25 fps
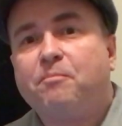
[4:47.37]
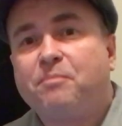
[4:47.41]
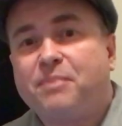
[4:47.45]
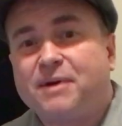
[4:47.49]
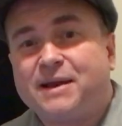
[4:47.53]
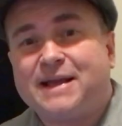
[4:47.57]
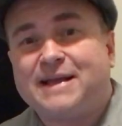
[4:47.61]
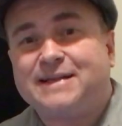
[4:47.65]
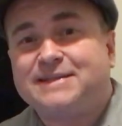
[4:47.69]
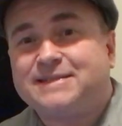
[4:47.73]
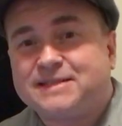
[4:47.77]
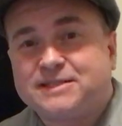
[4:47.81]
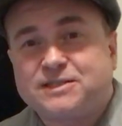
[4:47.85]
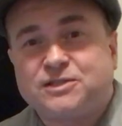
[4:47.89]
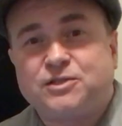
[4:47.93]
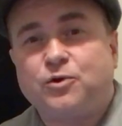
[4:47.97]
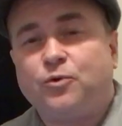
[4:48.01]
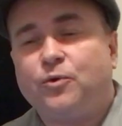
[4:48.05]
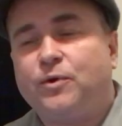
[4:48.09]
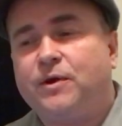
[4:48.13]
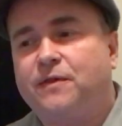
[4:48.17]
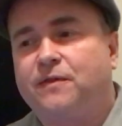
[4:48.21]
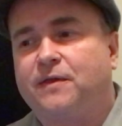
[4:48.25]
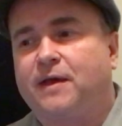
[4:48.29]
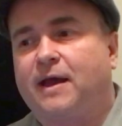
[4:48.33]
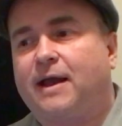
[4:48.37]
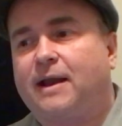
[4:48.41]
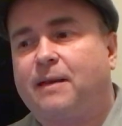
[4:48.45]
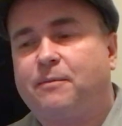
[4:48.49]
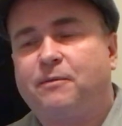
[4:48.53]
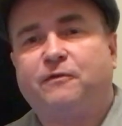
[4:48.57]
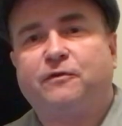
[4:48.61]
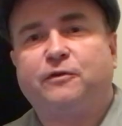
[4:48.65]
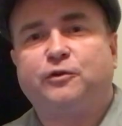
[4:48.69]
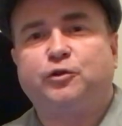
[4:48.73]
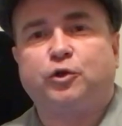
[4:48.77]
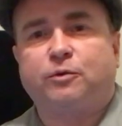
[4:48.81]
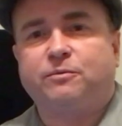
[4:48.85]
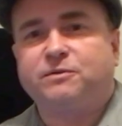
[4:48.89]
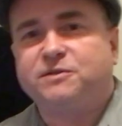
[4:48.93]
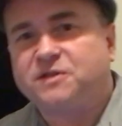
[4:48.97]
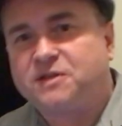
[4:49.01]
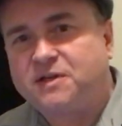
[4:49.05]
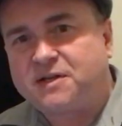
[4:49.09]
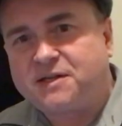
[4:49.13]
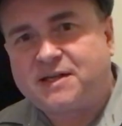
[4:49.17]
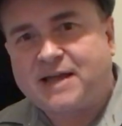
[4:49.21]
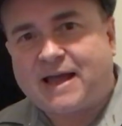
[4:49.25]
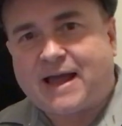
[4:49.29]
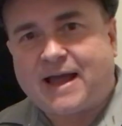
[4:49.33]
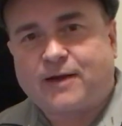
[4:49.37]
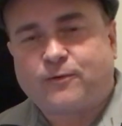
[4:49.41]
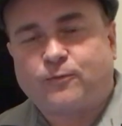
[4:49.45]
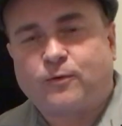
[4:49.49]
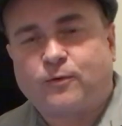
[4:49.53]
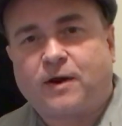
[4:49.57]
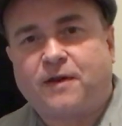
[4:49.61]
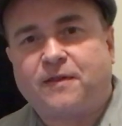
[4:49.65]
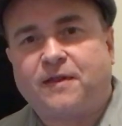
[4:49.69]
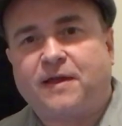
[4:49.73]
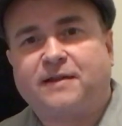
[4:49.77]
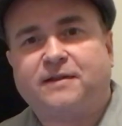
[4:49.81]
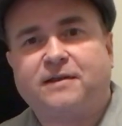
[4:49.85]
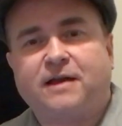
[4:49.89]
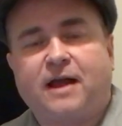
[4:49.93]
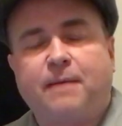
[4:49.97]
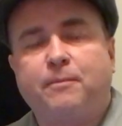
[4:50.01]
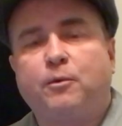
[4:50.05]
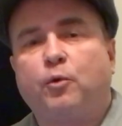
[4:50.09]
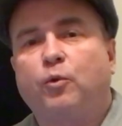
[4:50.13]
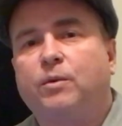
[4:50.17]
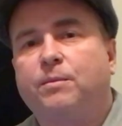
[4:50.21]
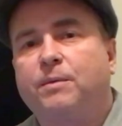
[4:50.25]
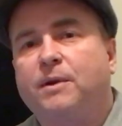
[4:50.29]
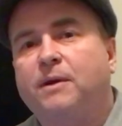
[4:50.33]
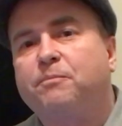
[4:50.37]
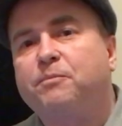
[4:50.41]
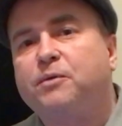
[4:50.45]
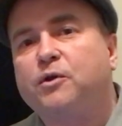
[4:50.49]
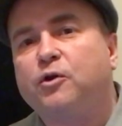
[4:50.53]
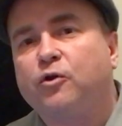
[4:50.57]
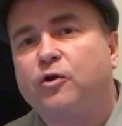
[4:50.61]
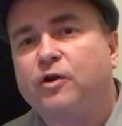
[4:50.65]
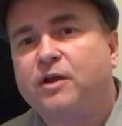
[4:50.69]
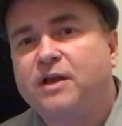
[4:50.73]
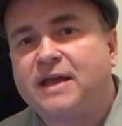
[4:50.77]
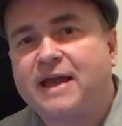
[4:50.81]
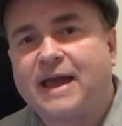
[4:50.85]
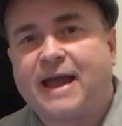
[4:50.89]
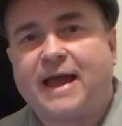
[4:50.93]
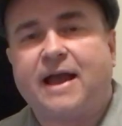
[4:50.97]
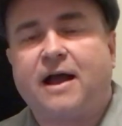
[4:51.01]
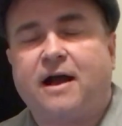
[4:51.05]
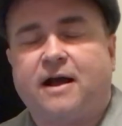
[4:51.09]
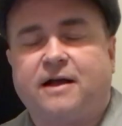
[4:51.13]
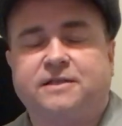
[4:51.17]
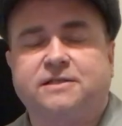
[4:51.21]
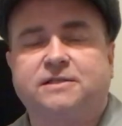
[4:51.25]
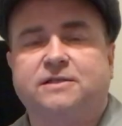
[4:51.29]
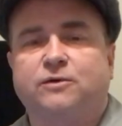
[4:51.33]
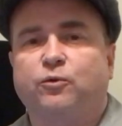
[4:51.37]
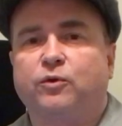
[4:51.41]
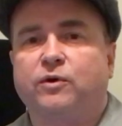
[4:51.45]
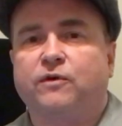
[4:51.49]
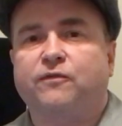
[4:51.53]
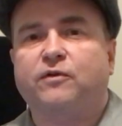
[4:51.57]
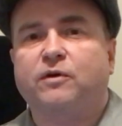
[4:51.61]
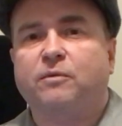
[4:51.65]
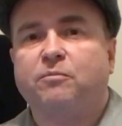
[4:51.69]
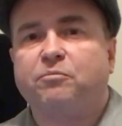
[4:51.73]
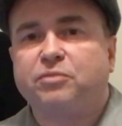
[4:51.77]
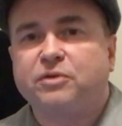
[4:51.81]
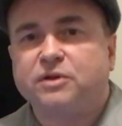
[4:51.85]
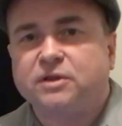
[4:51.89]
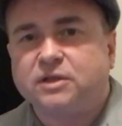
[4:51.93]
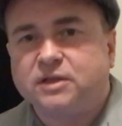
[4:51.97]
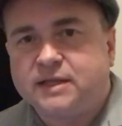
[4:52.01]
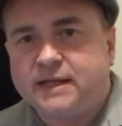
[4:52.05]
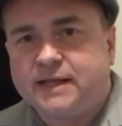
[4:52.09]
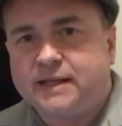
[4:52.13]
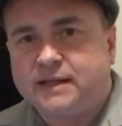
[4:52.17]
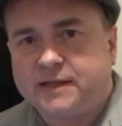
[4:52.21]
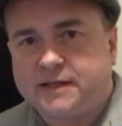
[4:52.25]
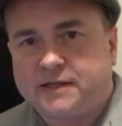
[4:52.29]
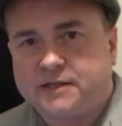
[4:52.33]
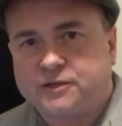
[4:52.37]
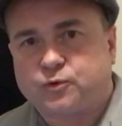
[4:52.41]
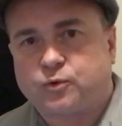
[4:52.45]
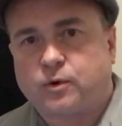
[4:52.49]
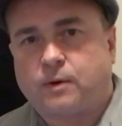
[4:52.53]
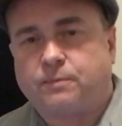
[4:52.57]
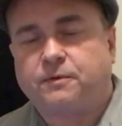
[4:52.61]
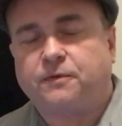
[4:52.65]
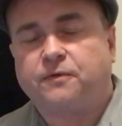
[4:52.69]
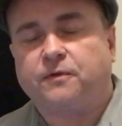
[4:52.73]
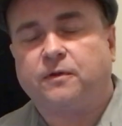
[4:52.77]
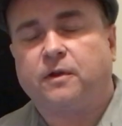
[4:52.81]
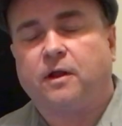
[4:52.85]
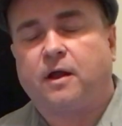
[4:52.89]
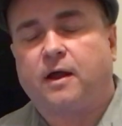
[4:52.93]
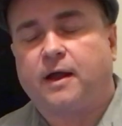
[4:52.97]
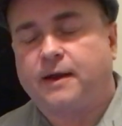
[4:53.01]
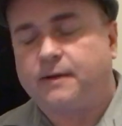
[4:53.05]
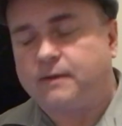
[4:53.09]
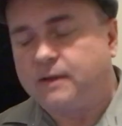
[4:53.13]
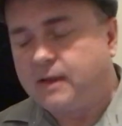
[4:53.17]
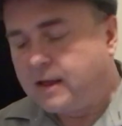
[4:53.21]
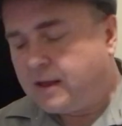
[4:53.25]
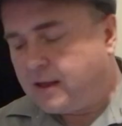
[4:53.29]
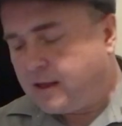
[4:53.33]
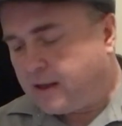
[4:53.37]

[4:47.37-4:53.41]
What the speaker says: But as he's doing that, I mean, if the Germans had attacked right at that time, it would have been pure chaos. It would have completely disrupted the line.